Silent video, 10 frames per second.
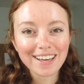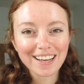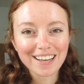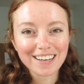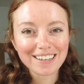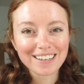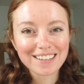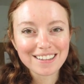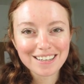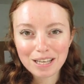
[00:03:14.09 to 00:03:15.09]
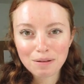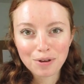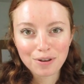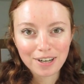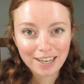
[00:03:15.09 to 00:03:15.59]
in the
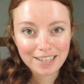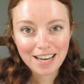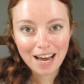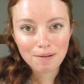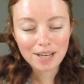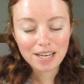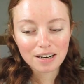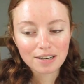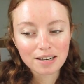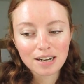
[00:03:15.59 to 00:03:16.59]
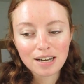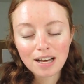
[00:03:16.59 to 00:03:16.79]
community tab here